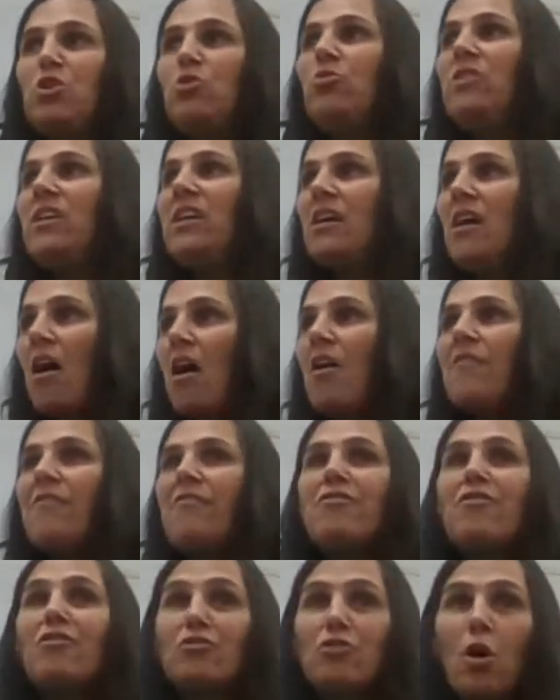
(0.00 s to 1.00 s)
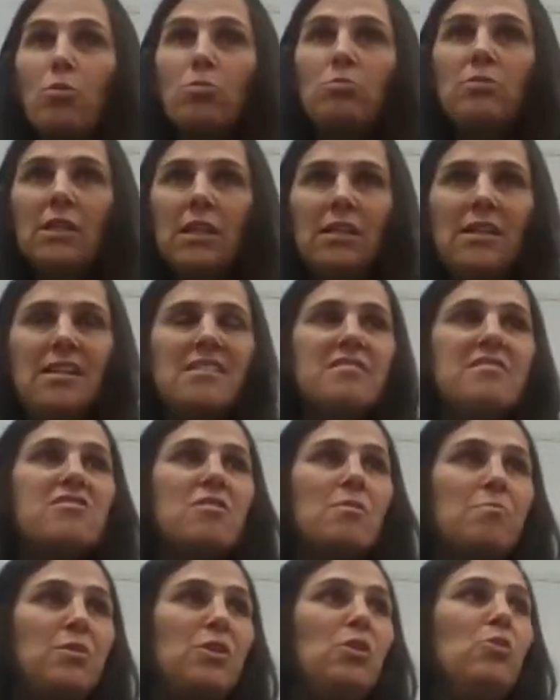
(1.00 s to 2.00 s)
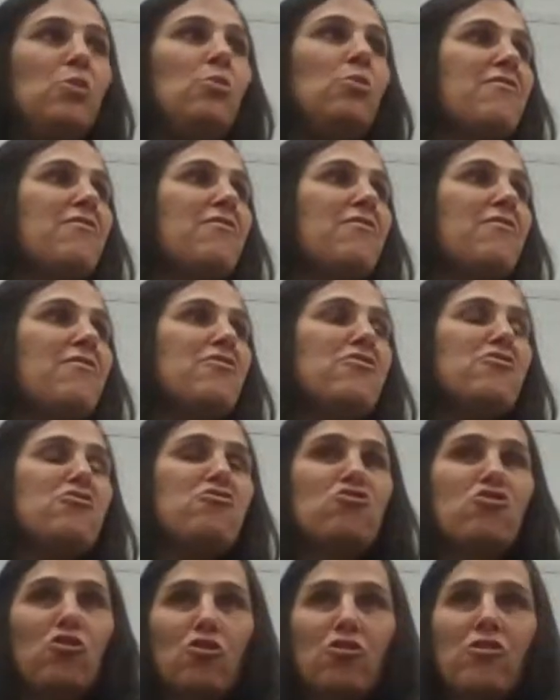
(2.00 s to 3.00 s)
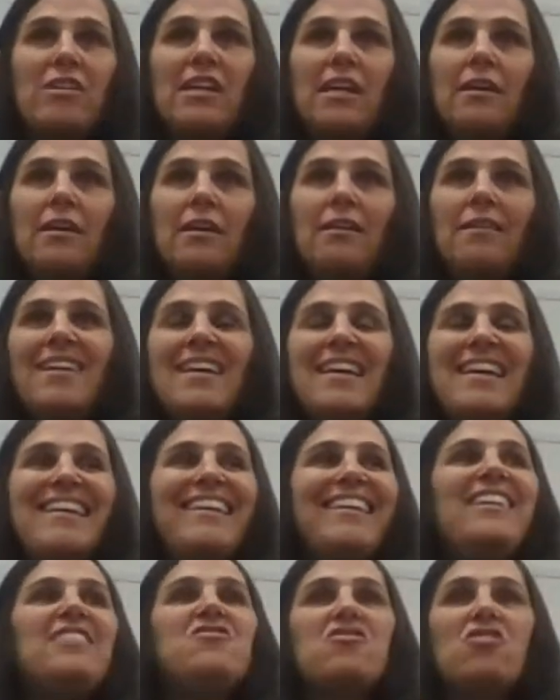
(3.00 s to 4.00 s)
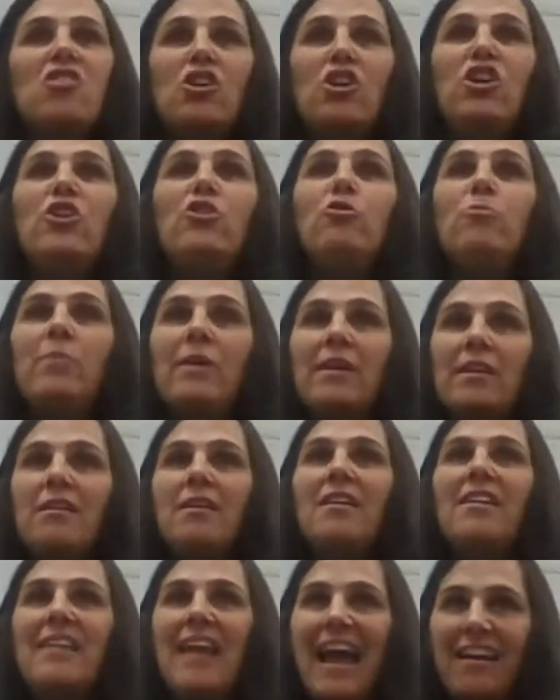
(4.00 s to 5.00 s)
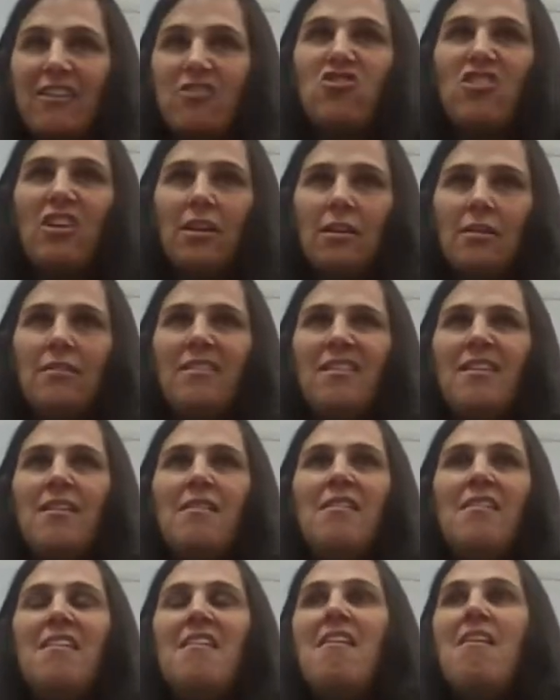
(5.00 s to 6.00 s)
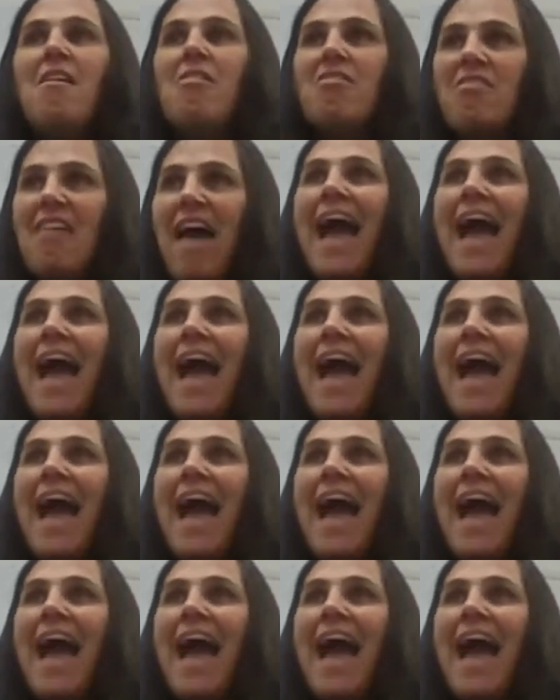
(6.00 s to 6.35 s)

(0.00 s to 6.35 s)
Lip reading: the beauty of the loneliness, the beauty of the journey is the human connection